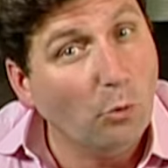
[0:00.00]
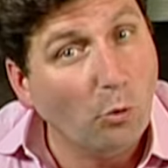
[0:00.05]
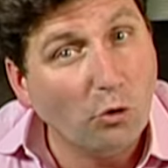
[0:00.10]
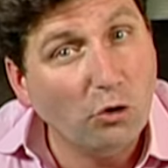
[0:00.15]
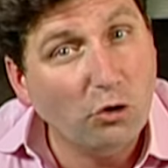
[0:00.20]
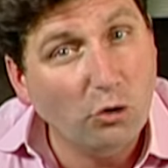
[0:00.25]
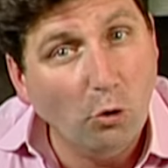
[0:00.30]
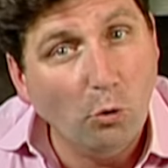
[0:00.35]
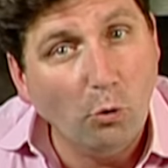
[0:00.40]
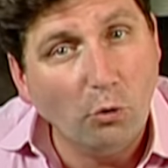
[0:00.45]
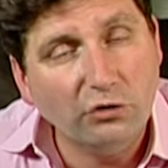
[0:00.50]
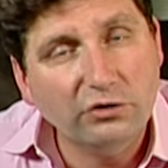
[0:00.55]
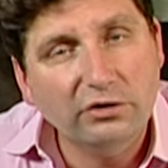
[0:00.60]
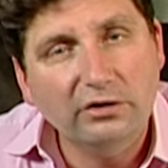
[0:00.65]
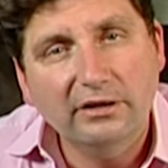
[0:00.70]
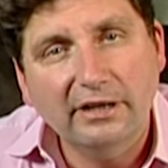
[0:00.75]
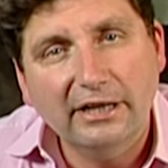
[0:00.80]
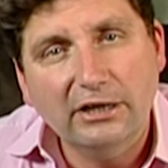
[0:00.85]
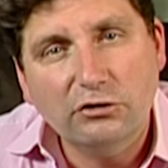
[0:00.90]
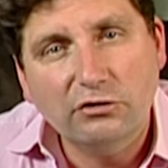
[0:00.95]
or corked
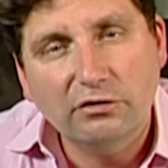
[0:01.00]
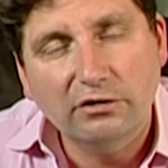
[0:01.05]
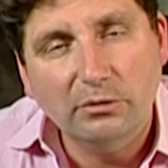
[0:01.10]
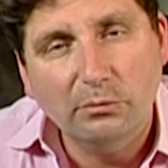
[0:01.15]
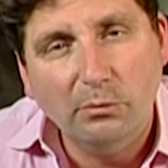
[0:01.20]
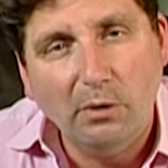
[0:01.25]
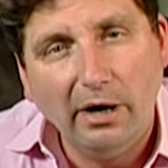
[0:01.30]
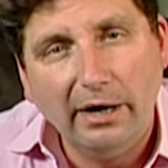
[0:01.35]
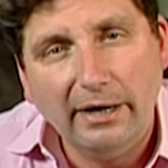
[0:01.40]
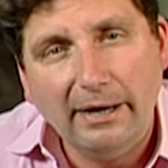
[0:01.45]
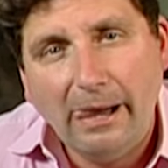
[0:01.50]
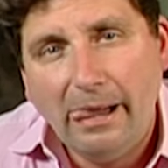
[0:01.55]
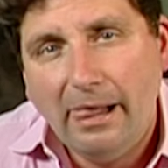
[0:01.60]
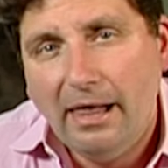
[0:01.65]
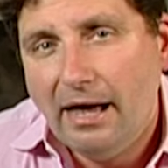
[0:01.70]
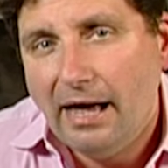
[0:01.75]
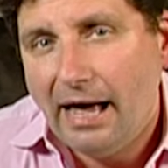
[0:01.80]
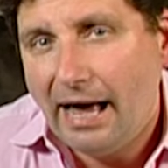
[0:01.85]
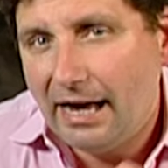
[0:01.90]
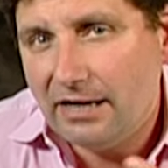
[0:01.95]
nature in the wine,
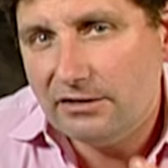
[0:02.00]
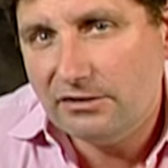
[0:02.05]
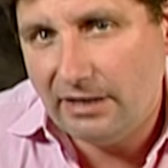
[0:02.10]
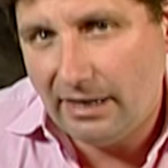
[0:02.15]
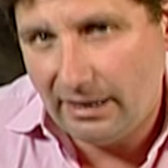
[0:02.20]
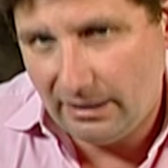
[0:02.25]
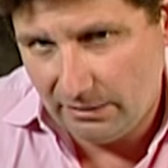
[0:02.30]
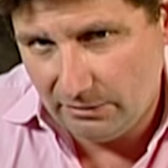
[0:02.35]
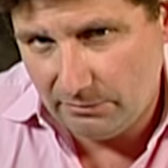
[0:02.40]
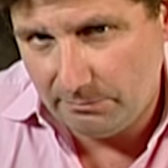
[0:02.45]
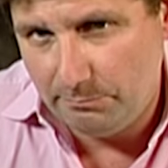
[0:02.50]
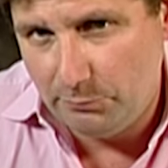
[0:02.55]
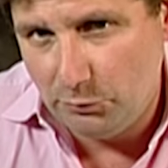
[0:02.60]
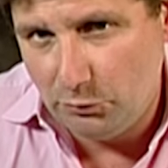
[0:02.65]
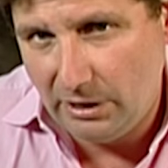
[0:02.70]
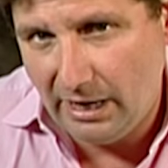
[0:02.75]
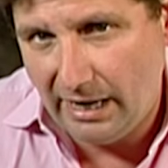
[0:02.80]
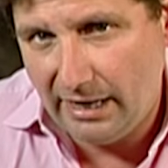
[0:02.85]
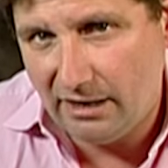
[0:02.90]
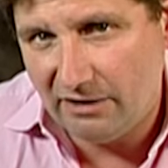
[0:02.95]
has that
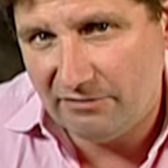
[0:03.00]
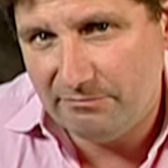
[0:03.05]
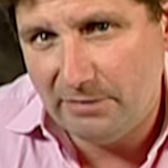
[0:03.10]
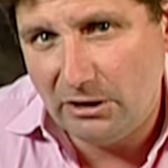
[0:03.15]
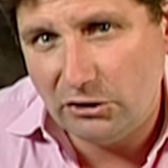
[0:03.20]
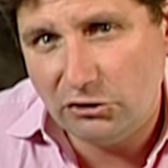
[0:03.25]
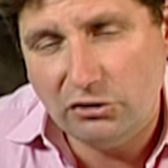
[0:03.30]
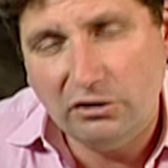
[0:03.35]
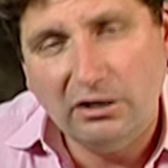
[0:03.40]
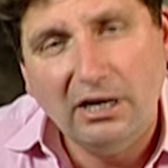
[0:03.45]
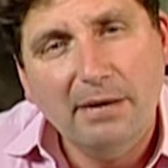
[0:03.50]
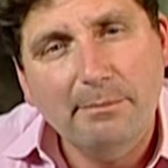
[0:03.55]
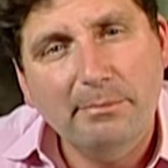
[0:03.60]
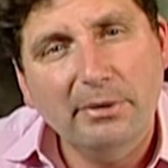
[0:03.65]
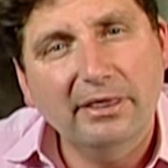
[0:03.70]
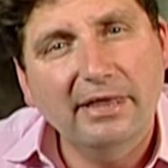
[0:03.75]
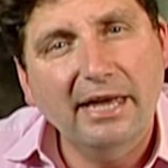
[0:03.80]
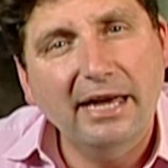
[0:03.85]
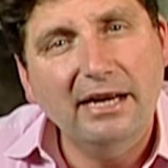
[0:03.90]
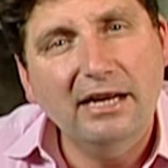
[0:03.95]
bouquet I've mentioned,
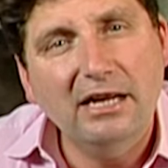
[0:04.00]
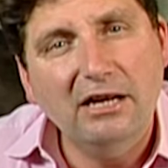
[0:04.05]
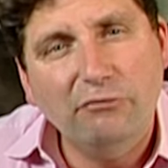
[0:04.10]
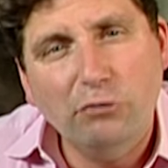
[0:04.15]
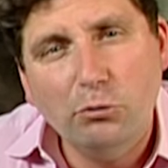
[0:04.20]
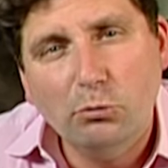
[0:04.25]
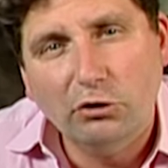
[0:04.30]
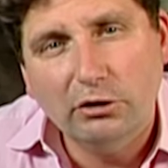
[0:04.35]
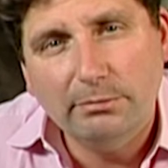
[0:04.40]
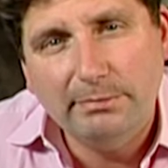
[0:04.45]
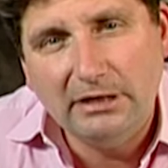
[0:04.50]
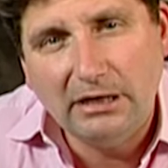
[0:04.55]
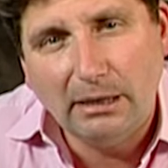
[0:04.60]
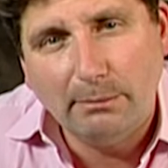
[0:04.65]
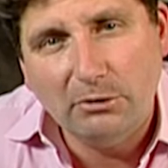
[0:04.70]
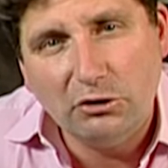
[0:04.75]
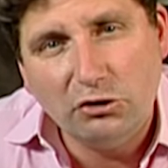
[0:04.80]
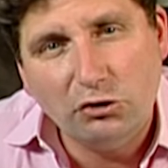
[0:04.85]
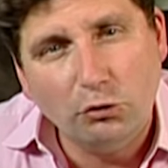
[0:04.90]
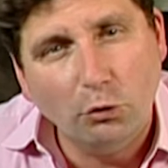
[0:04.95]
but then if you want to be
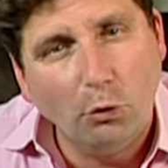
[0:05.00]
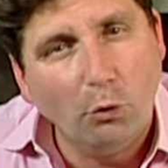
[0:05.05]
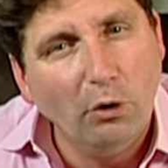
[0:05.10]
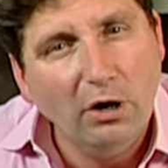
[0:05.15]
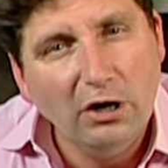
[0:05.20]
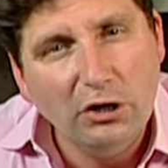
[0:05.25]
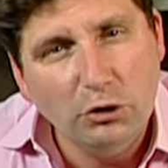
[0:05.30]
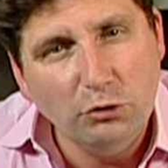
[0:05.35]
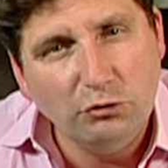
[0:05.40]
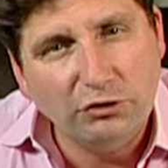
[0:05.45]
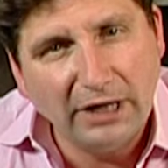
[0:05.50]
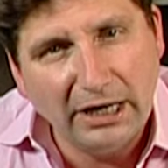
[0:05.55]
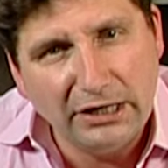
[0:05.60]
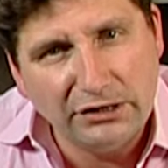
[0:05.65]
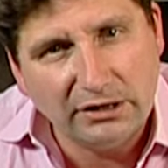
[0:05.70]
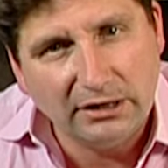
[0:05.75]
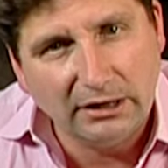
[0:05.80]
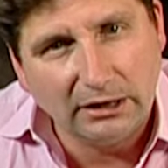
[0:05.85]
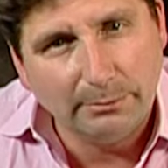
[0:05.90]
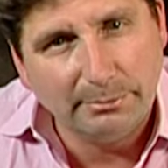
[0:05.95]
doubly sure, you
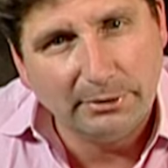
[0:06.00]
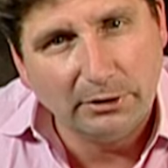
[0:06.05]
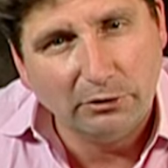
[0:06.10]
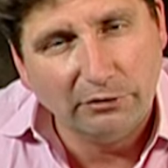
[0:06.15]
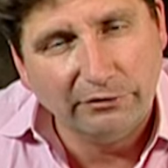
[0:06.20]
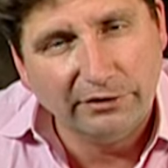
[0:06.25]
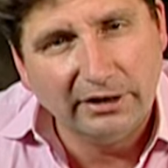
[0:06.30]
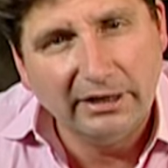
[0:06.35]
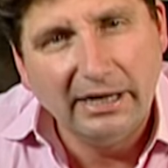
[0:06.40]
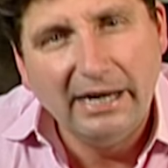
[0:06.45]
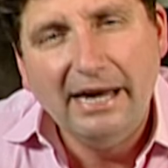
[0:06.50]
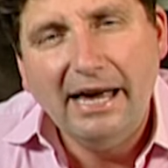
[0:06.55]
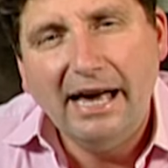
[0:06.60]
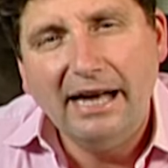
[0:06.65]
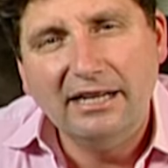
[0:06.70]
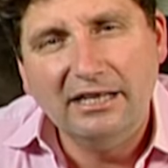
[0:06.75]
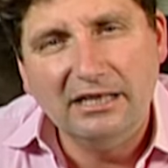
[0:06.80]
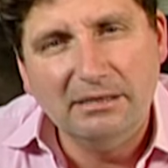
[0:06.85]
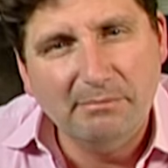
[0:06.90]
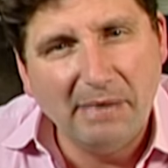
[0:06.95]
taste a little bit of it,
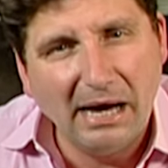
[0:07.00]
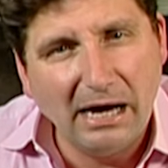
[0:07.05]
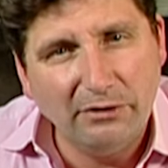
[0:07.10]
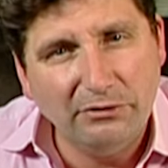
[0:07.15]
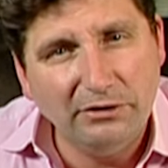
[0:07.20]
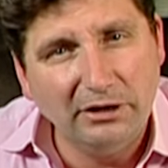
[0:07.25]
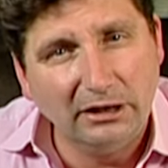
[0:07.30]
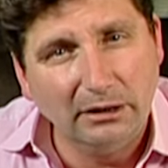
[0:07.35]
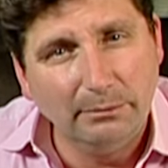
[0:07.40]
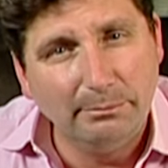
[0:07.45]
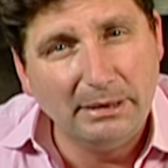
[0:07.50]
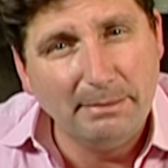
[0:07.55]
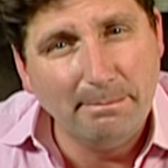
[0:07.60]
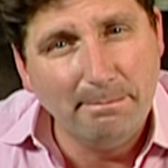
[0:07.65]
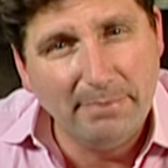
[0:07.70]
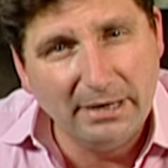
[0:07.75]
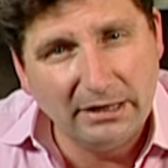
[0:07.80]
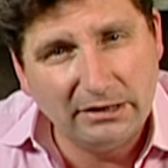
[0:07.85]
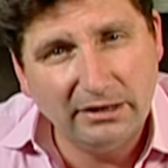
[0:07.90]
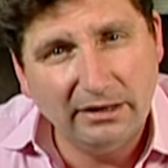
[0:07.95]
and in the mouth it'll be
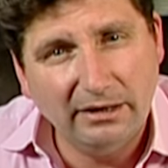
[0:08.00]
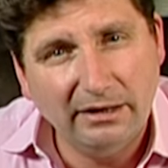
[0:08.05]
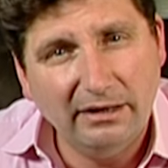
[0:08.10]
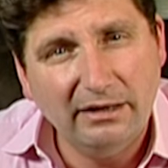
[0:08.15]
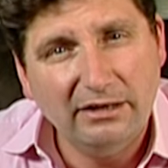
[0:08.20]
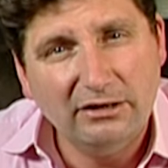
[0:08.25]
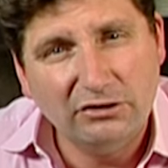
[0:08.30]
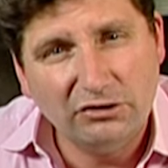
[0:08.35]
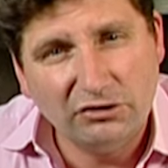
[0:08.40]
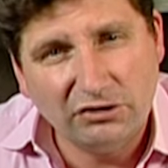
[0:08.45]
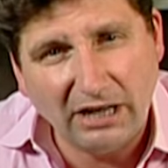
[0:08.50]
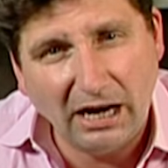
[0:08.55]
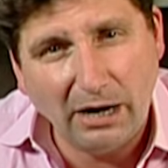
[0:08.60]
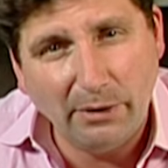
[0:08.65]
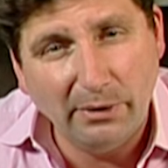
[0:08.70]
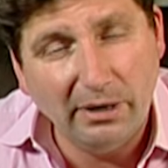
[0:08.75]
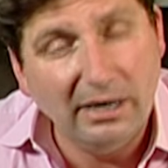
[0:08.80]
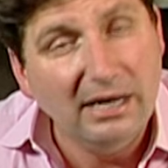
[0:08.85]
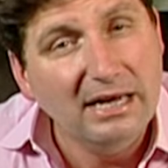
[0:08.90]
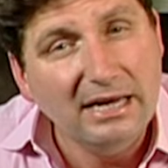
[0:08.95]
bitter,
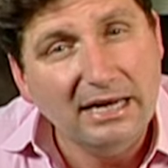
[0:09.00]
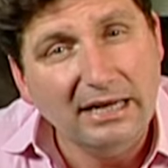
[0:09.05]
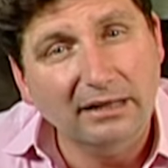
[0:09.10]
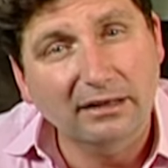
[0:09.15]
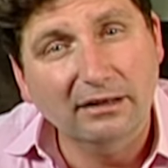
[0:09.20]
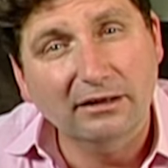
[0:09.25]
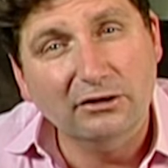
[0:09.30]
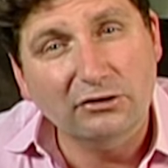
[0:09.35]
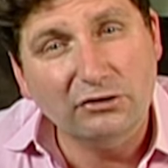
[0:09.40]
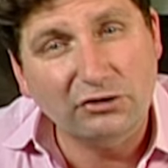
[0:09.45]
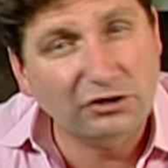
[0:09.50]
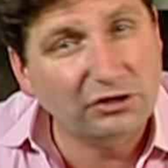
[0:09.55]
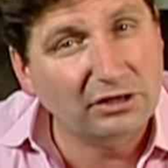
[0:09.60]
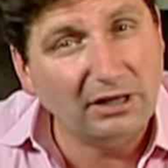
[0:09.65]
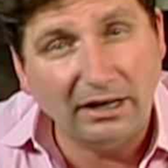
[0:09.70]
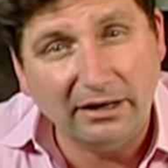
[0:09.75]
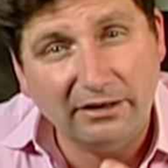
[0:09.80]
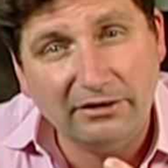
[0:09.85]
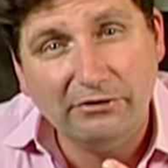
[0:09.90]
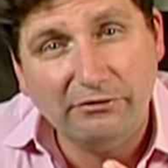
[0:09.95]
sour, it'll
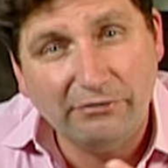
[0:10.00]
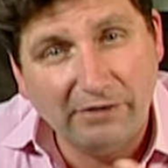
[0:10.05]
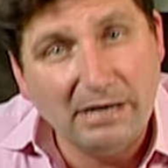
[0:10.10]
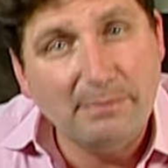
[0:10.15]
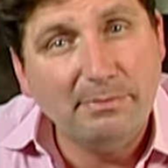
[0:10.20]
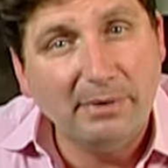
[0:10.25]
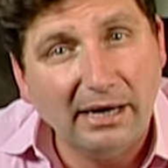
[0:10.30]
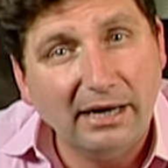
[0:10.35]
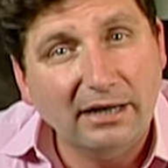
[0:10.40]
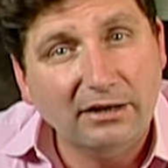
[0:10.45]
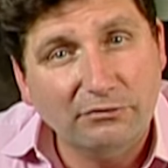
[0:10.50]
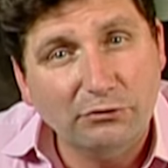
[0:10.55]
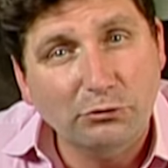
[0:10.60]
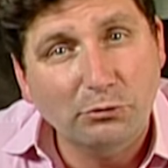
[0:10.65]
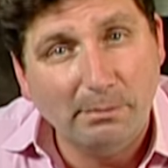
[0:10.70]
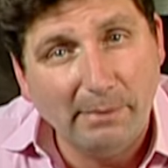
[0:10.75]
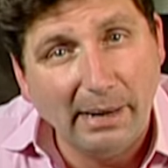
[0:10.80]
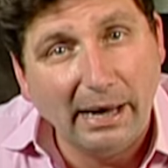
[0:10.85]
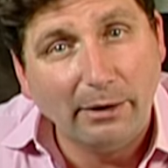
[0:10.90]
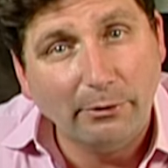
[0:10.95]
suck the vapour out of
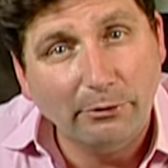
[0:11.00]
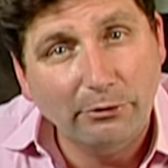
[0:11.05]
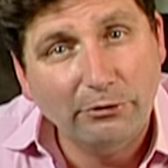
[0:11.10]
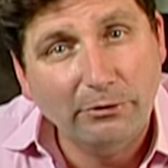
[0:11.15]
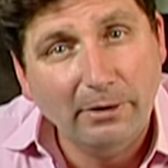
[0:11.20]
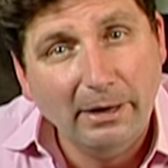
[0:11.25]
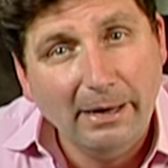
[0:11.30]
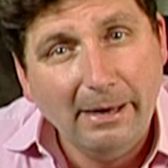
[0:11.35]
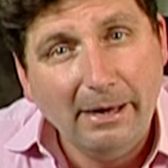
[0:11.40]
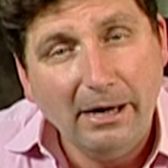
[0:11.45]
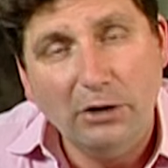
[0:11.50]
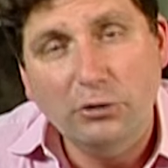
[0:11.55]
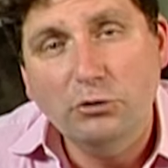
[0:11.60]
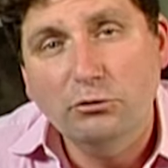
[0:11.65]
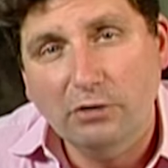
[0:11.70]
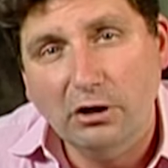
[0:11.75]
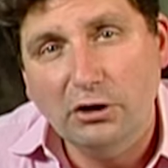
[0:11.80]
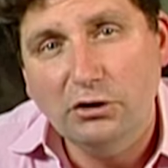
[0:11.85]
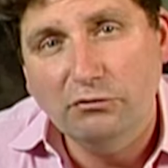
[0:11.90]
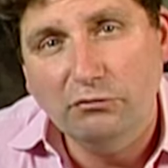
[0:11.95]
your mouth and
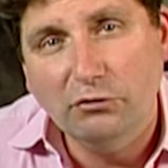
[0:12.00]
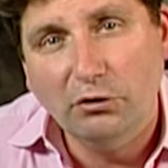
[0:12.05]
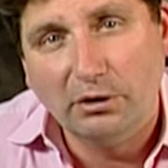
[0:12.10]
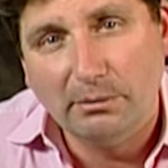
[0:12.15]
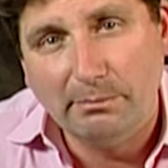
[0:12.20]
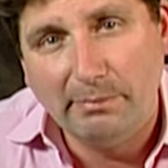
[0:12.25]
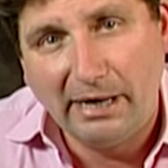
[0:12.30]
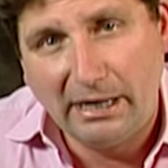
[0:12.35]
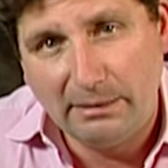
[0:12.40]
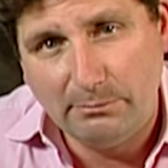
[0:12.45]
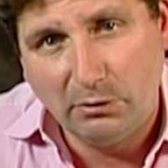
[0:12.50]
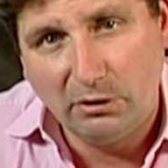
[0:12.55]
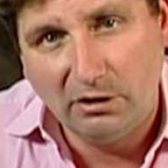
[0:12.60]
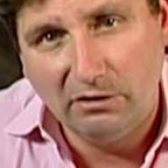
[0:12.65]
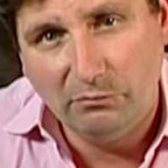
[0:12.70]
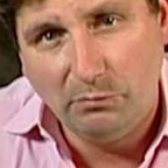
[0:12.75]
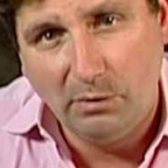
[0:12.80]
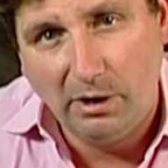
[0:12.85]
you know you've got a bad bottle of